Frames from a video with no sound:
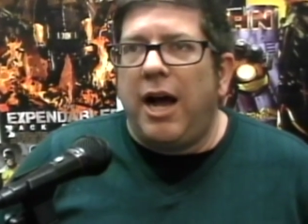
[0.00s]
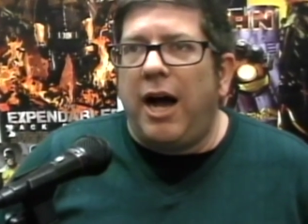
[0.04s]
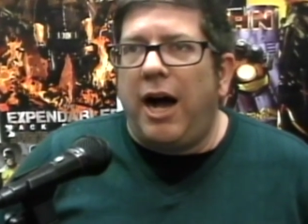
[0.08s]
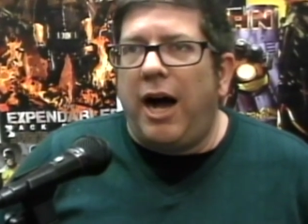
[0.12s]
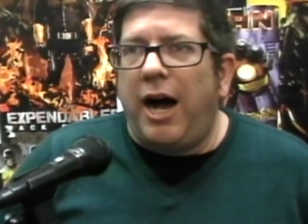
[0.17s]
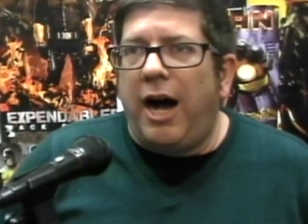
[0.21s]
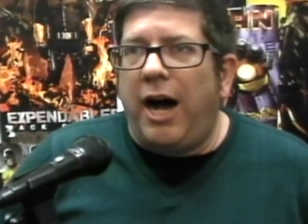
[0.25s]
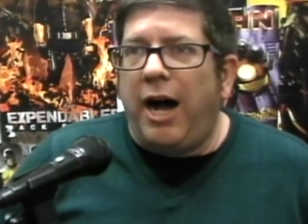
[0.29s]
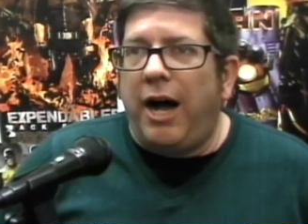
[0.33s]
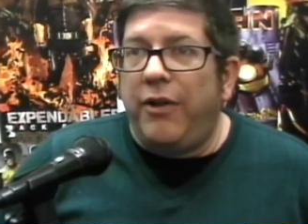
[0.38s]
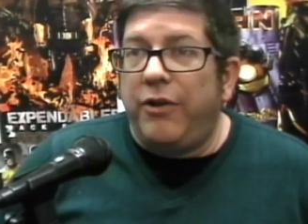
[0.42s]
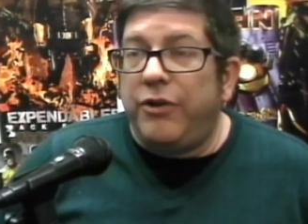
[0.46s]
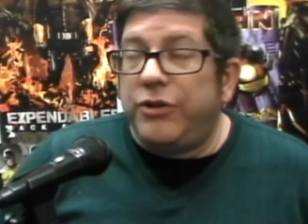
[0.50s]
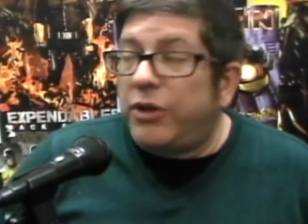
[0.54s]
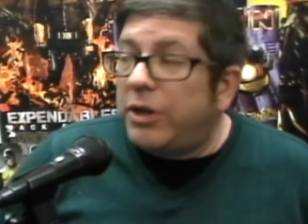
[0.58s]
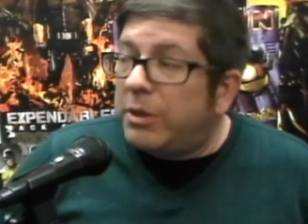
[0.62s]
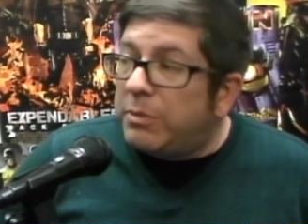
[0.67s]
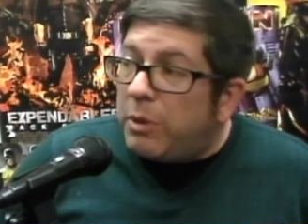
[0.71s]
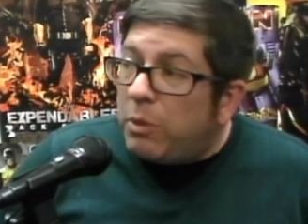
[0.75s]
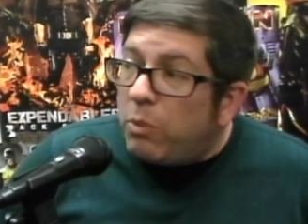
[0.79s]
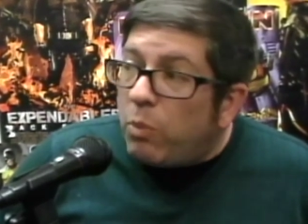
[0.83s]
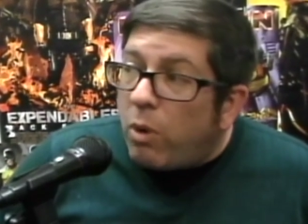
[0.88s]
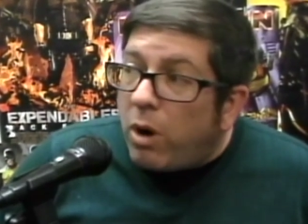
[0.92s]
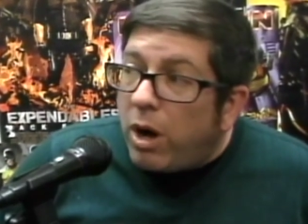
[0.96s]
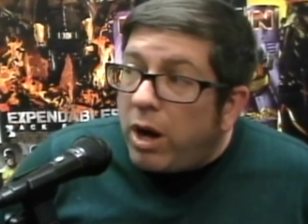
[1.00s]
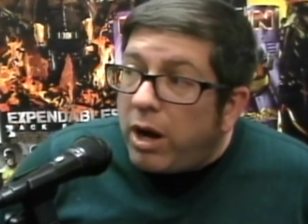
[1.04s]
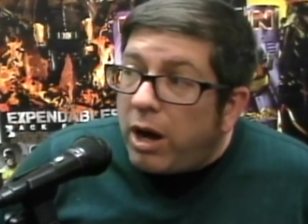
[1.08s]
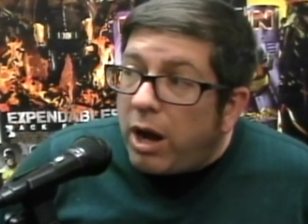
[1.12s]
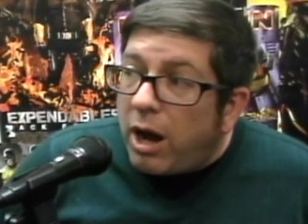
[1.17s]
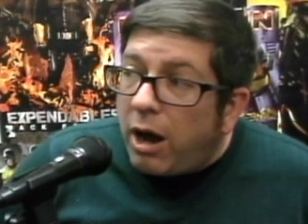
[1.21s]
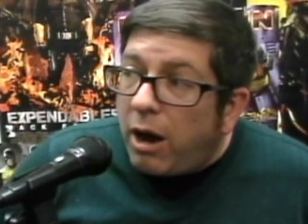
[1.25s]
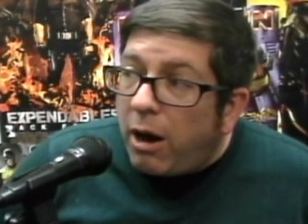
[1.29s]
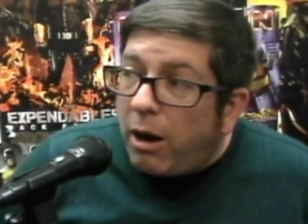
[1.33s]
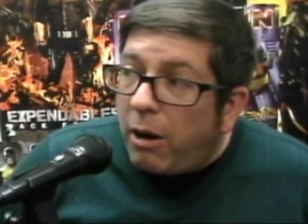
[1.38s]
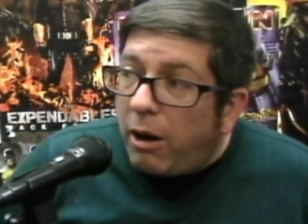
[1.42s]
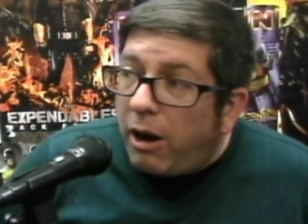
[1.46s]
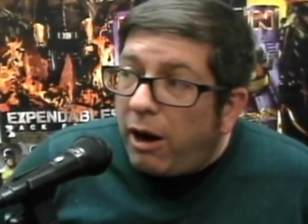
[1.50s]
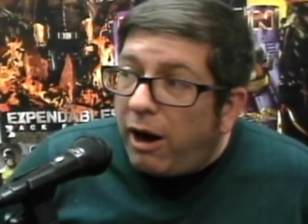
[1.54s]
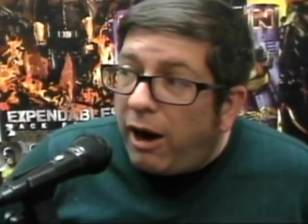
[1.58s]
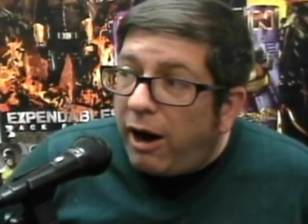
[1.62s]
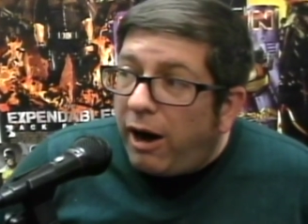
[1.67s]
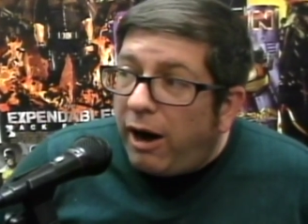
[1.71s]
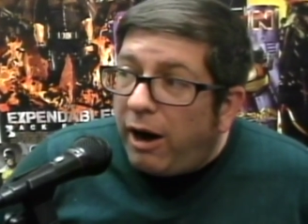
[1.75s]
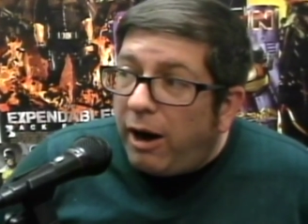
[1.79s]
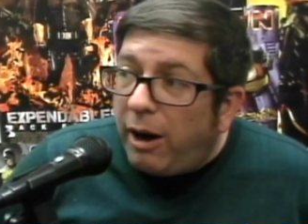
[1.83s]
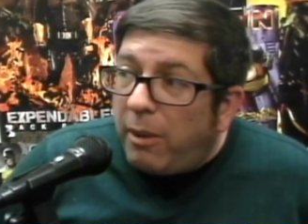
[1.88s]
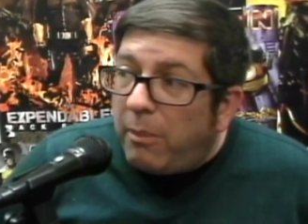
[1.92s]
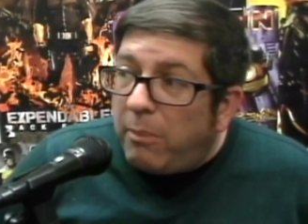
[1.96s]
there's only been one
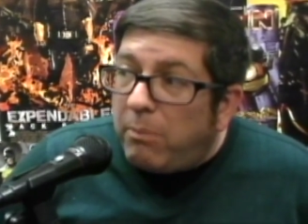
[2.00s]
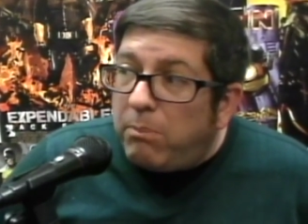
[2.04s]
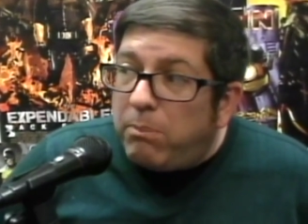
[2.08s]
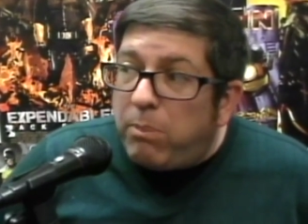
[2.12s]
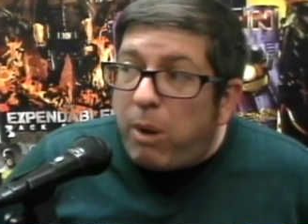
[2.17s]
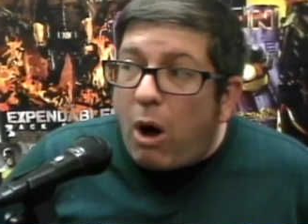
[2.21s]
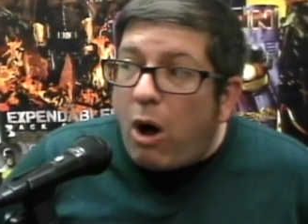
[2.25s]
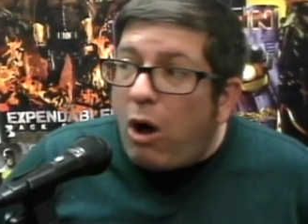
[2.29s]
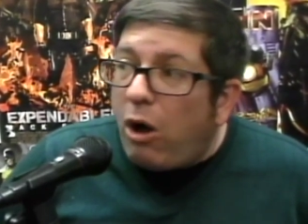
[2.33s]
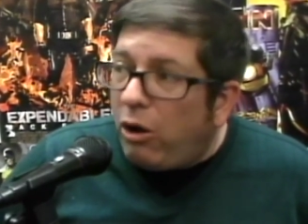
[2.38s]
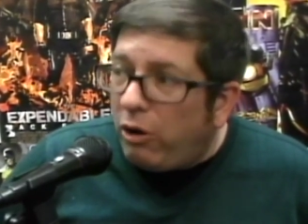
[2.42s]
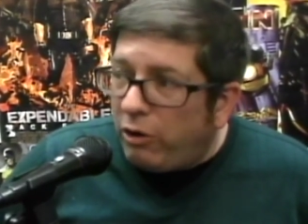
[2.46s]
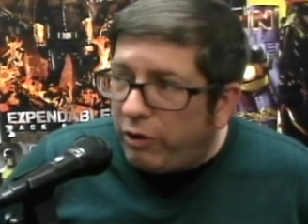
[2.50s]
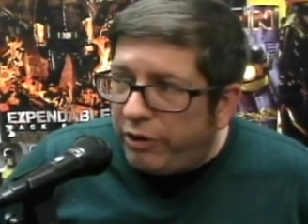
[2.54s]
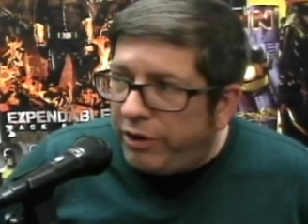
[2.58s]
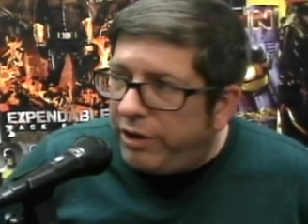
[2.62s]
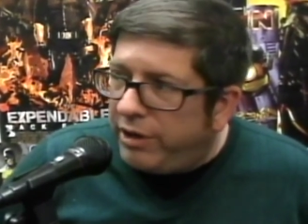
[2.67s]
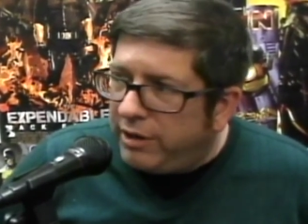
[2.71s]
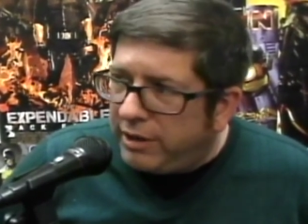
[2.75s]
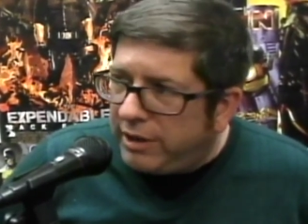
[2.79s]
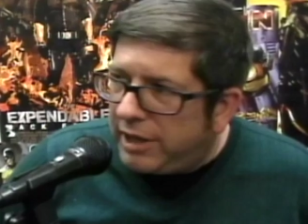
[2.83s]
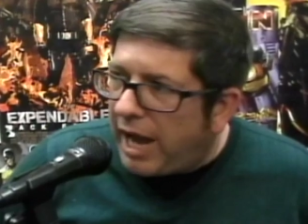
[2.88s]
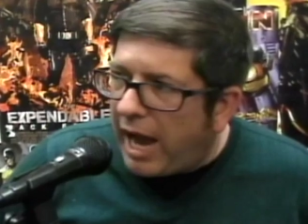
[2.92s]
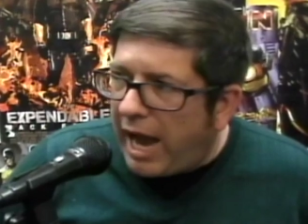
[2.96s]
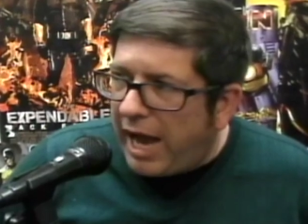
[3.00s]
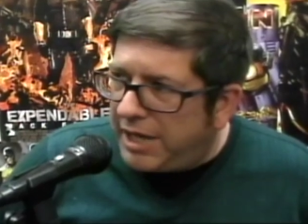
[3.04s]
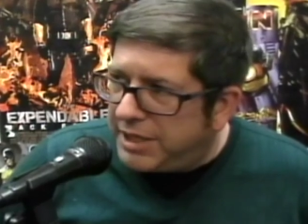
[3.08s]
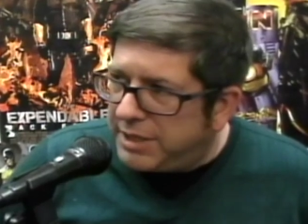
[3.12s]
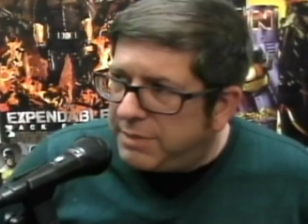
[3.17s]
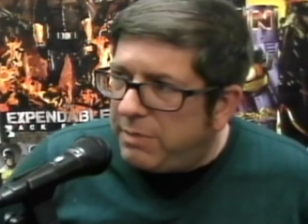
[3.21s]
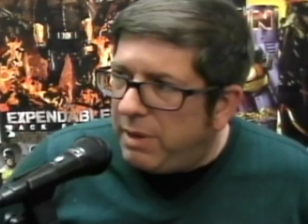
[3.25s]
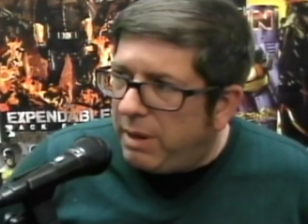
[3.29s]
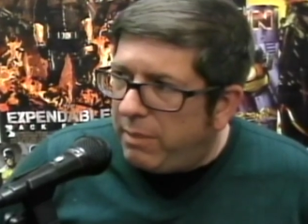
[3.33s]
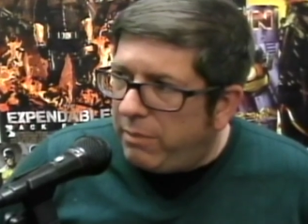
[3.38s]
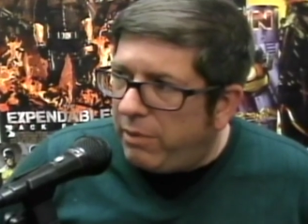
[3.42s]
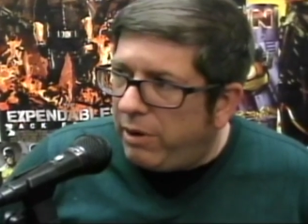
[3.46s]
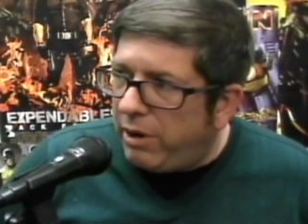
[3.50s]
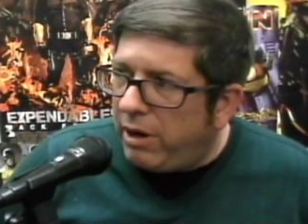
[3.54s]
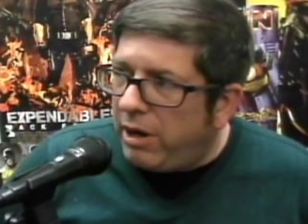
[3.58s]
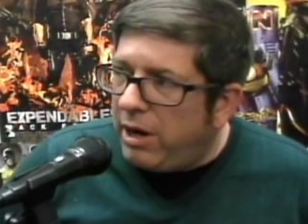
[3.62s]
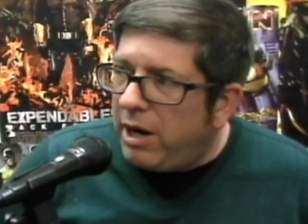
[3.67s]
bald cast member.